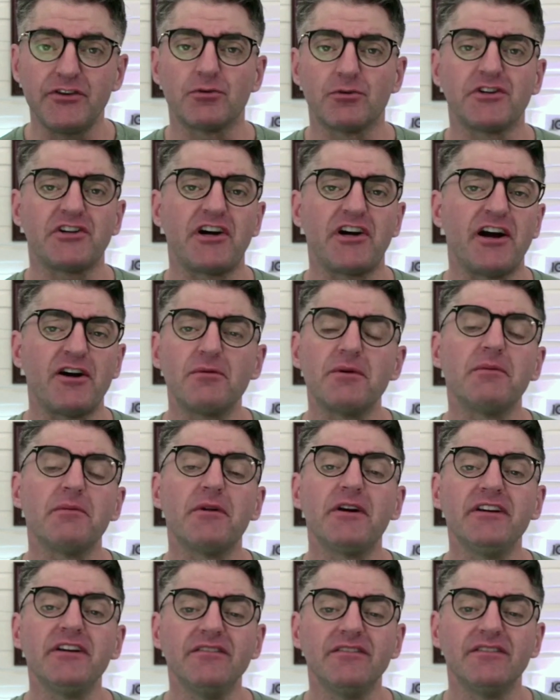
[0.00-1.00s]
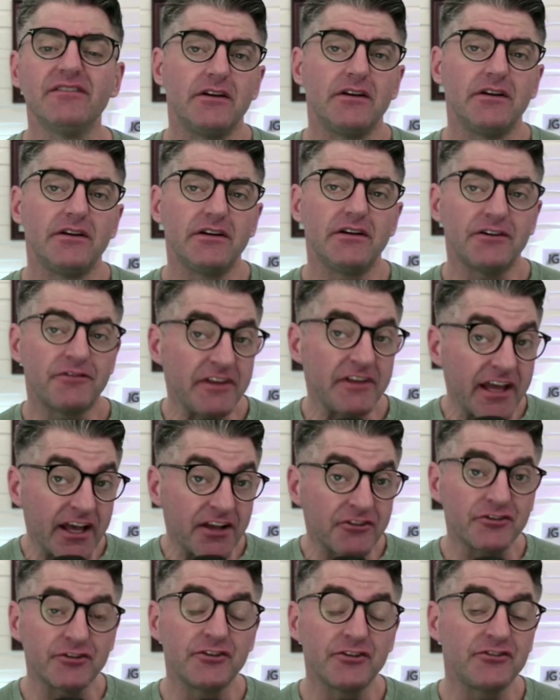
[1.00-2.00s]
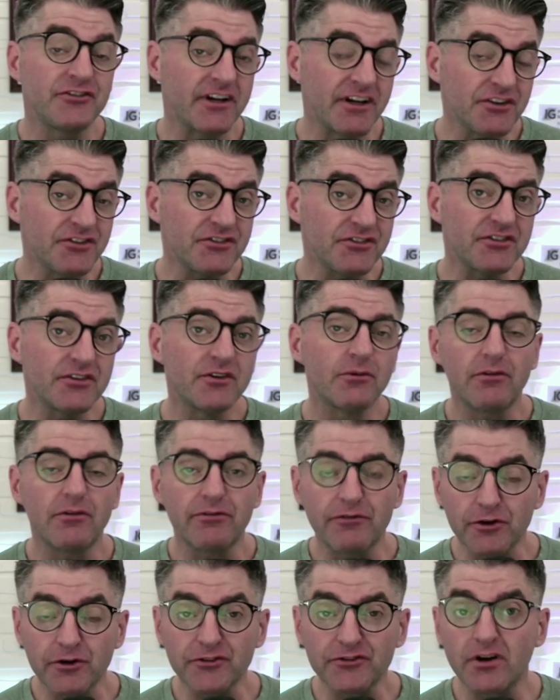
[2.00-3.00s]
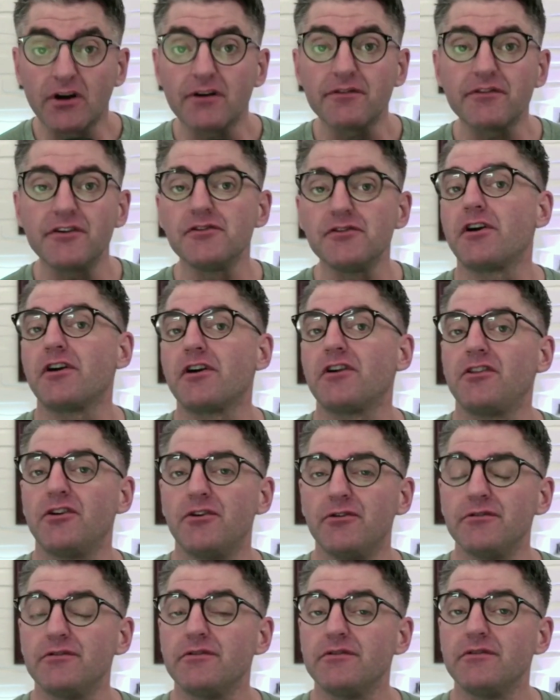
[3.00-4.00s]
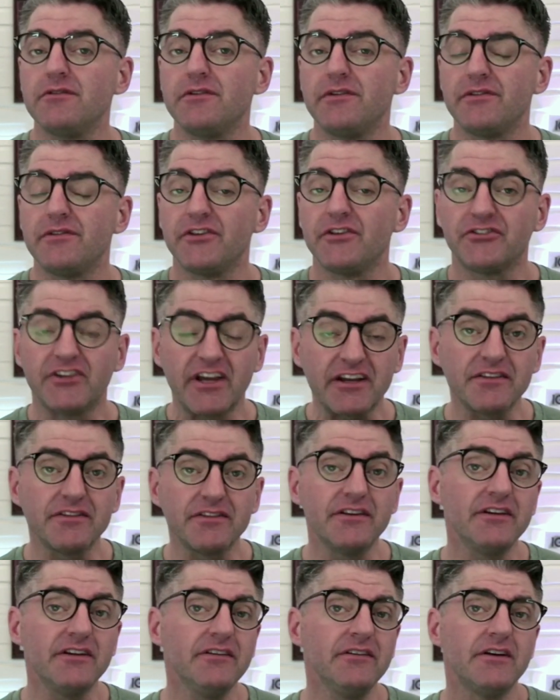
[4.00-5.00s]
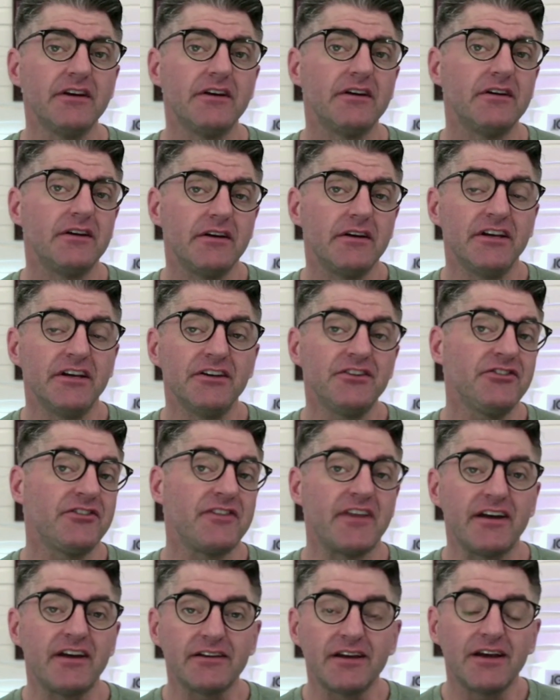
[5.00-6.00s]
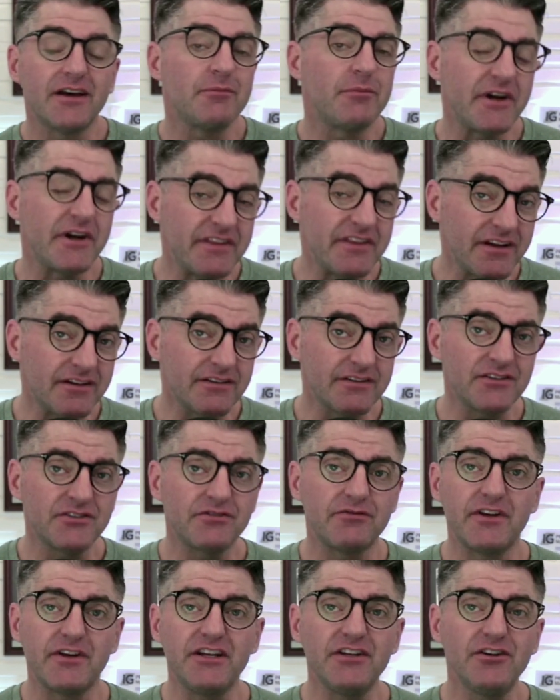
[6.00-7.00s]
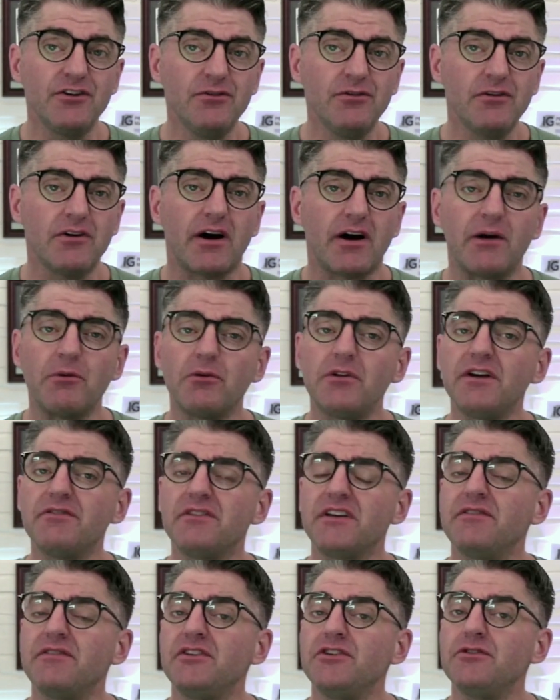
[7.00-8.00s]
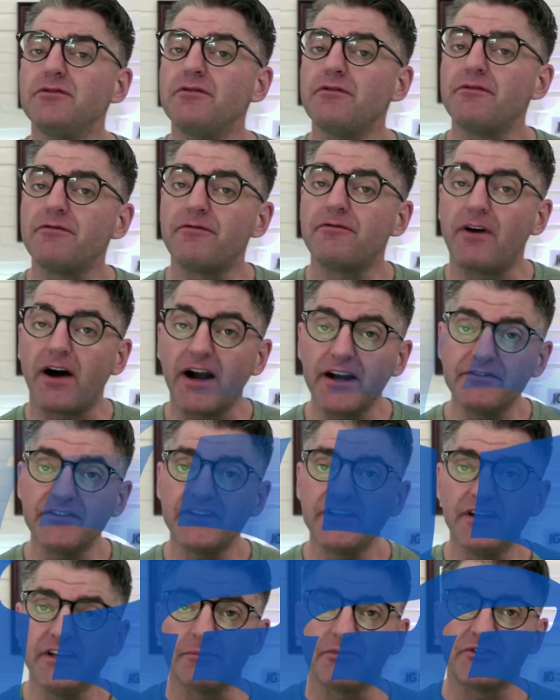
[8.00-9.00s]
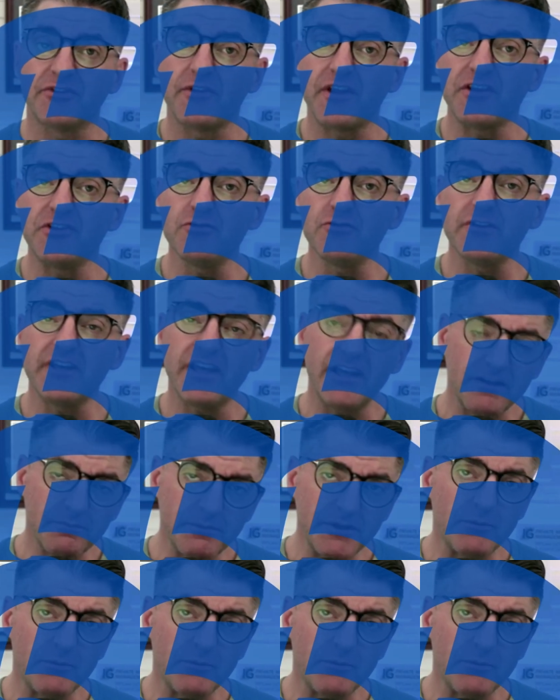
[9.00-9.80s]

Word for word: your retirement money? If the answer is yes, well, first off, you're not alone. The second thing is that by the end of this video, I will have given you 5 tips so that you can